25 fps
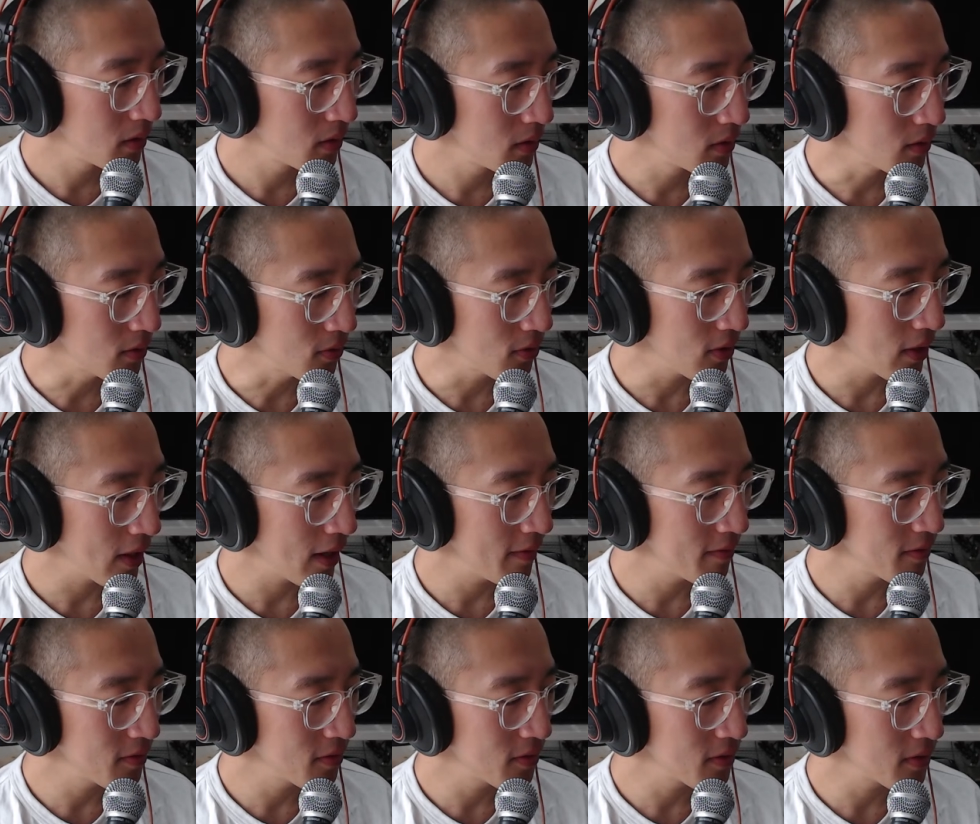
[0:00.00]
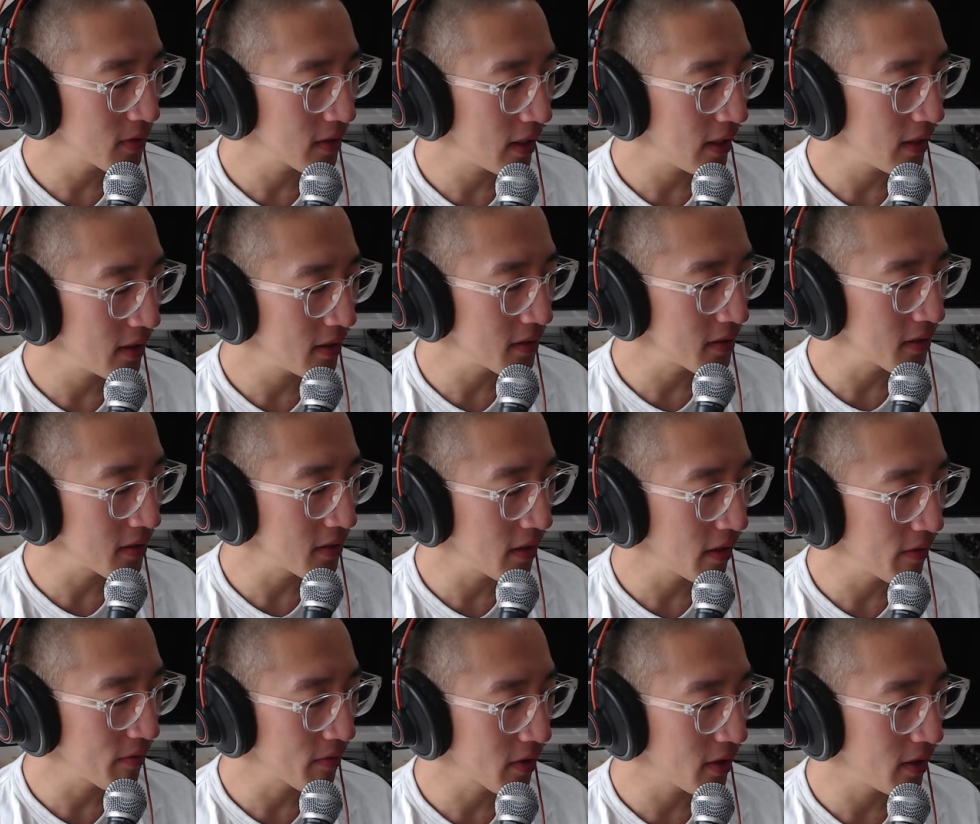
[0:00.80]
Do you have to sign a
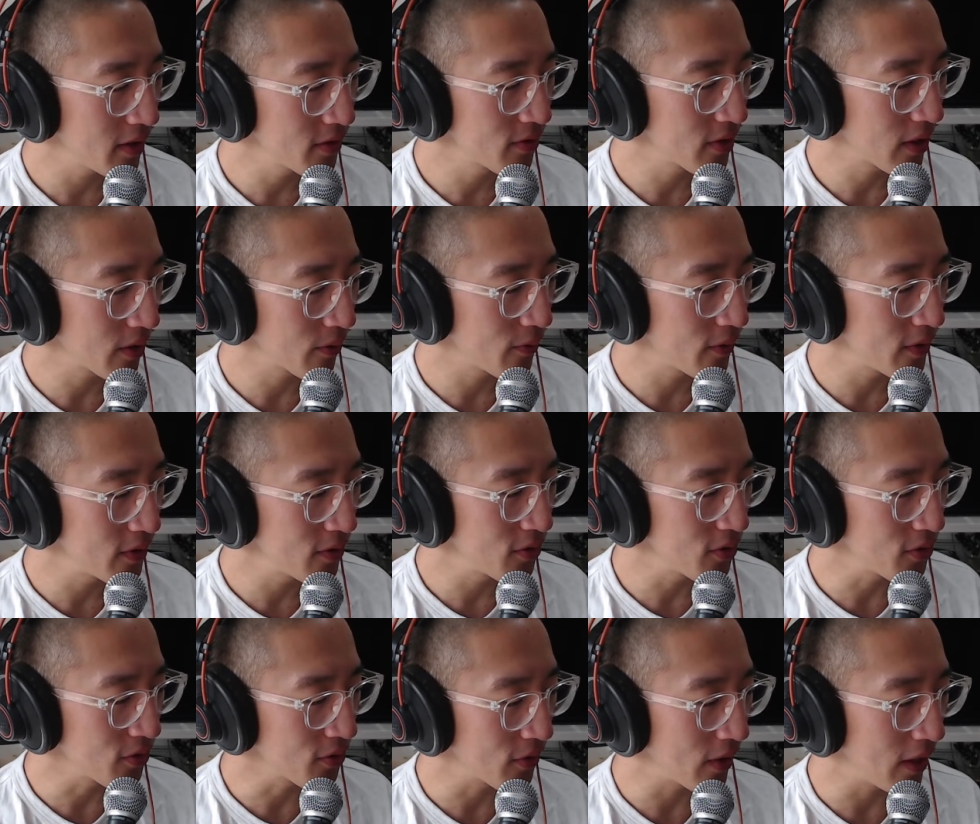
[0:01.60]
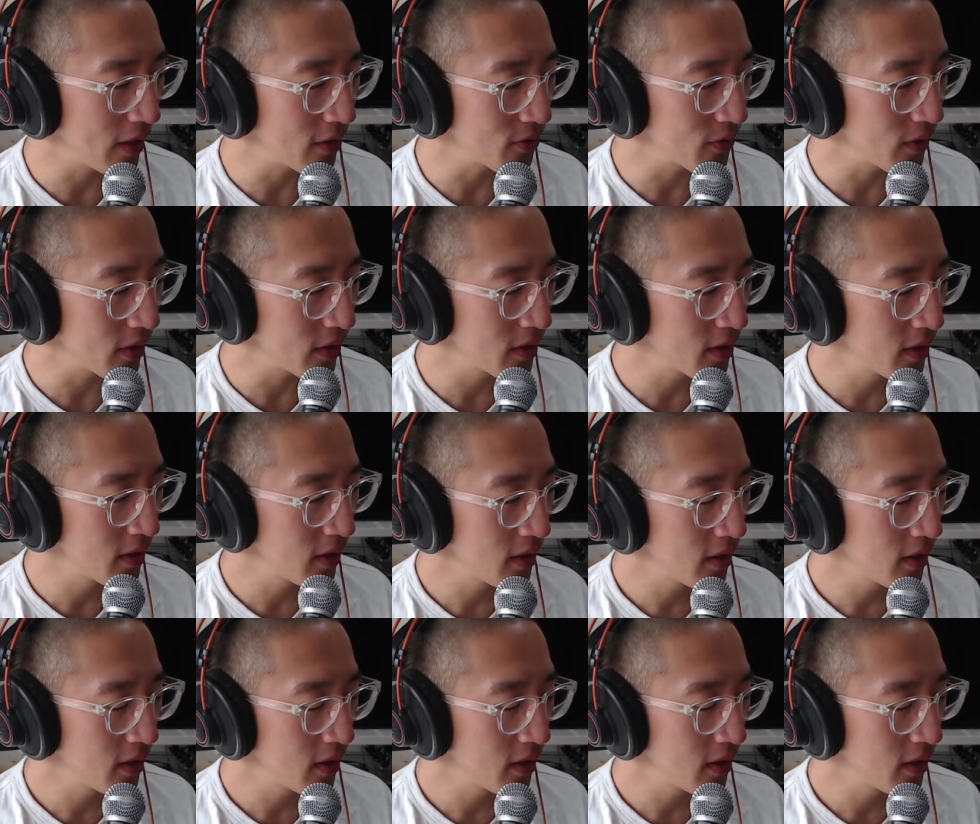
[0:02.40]
slave contract once you graduate?